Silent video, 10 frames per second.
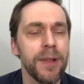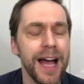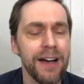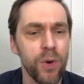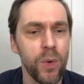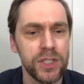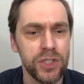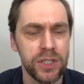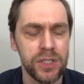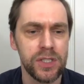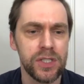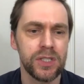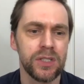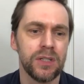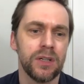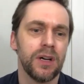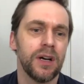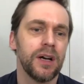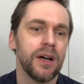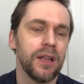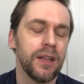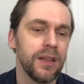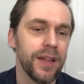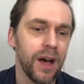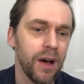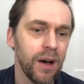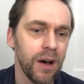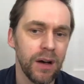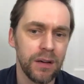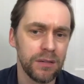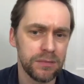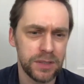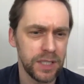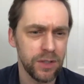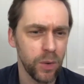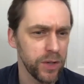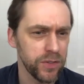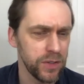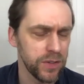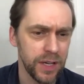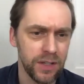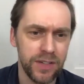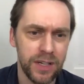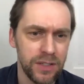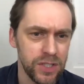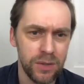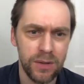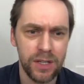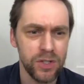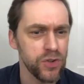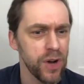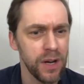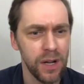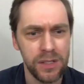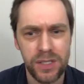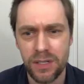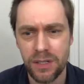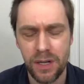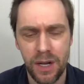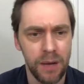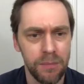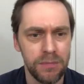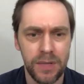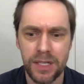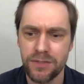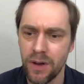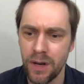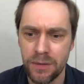have questions that are decent questions, they could send it to you and I could try and answer. That's fine.